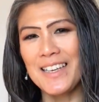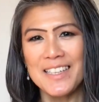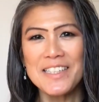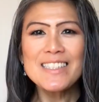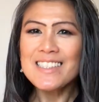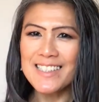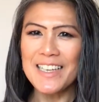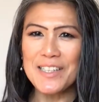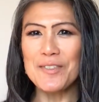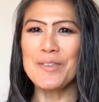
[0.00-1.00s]
It is
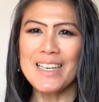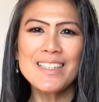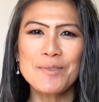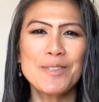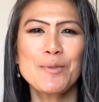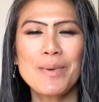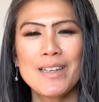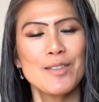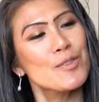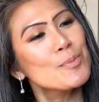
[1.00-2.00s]
exciting, right? When you
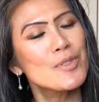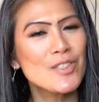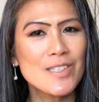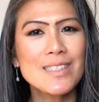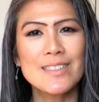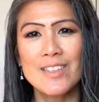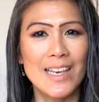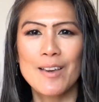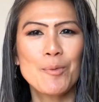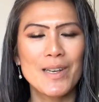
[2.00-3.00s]
buy a new purchase and you
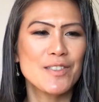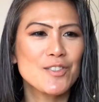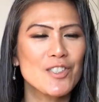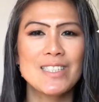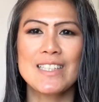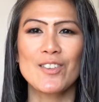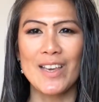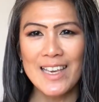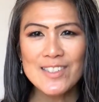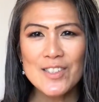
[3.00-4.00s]
can't wait to just get
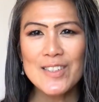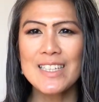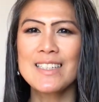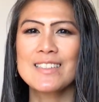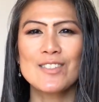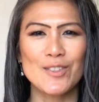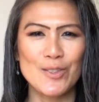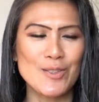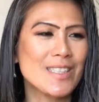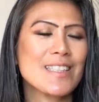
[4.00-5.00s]
your hands on it and start
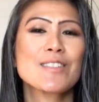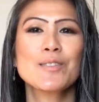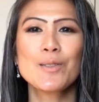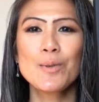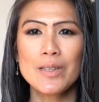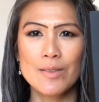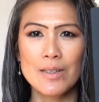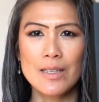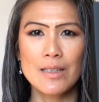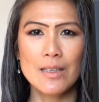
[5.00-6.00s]
using it. So
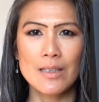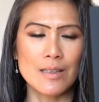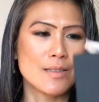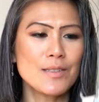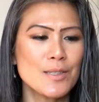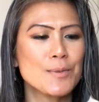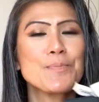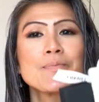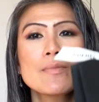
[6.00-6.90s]
here it is.